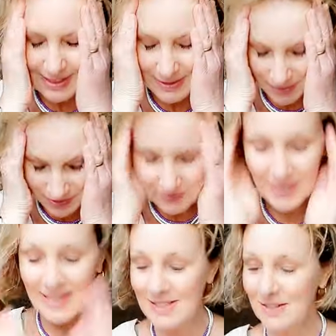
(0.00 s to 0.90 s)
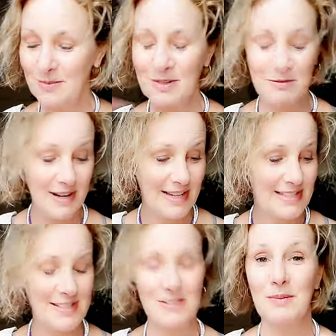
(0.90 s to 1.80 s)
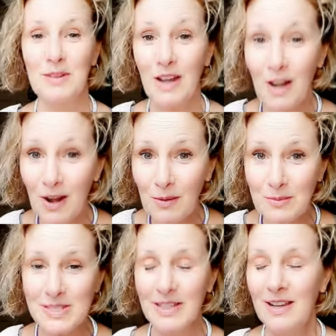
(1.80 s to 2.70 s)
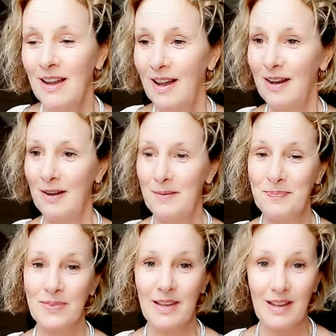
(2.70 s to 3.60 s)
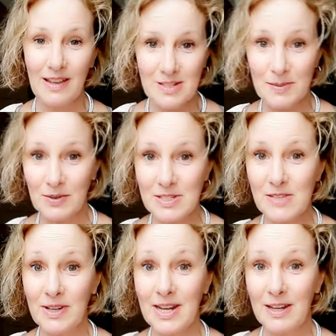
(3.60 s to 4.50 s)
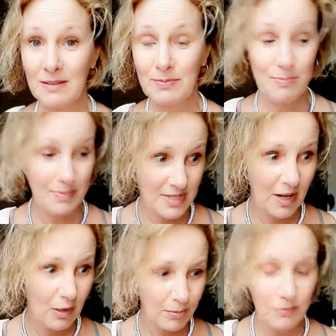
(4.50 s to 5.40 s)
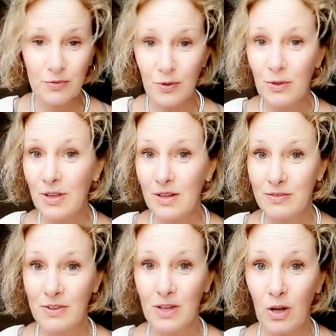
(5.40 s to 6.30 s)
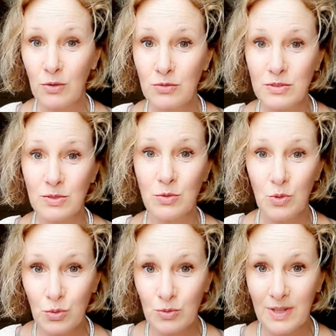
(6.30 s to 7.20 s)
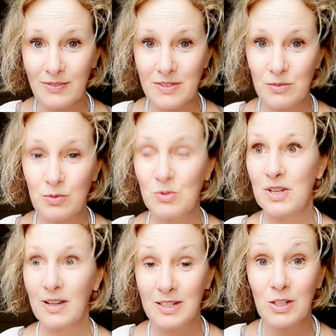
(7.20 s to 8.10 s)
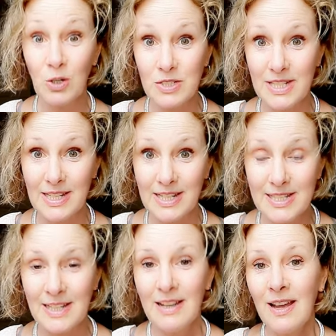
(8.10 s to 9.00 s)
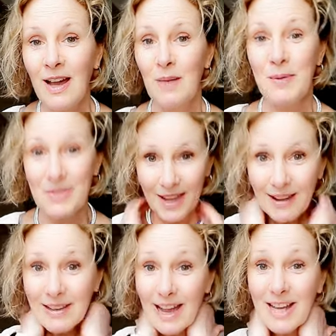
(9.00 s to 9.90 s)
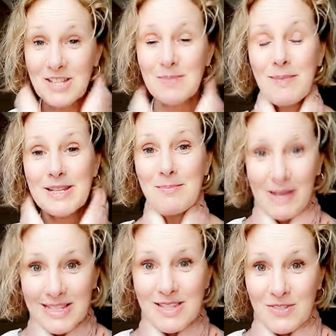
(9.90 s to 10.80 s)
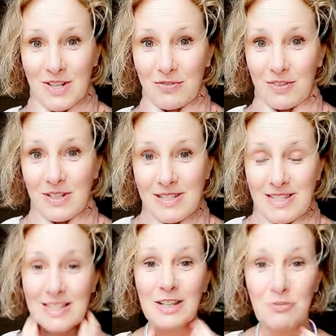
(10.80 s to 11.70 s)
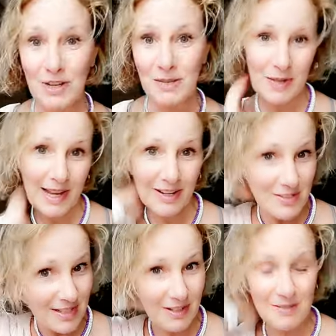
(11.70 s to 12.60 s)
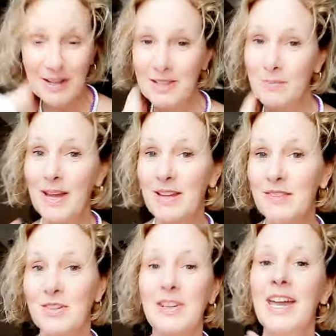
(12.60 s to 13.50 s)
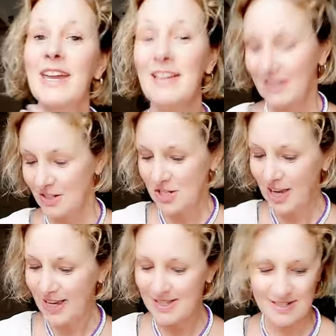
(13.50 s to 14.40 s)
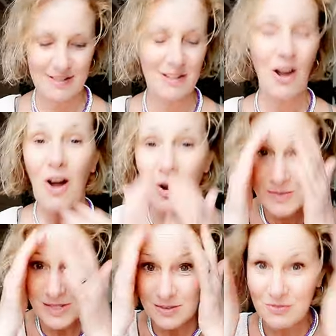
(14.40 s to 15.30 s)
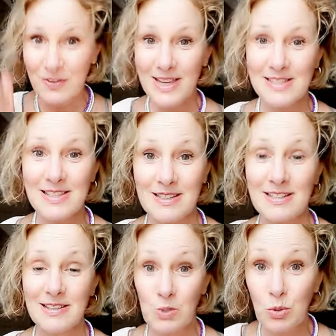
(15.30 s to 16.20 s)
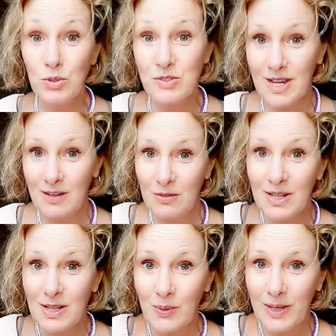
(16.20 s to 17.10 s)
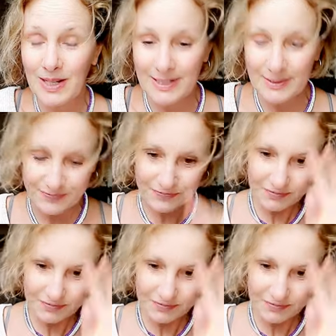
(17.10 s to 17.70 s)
clean my face and on my wrist and on my arms. To be honest, if I'd had a tub full of cold or cool lavender water, I'd have got in it. But that actually made a massive difference. It's incredible how just going around the back of your neck, chest and your arms and your face can cool you down really quickly.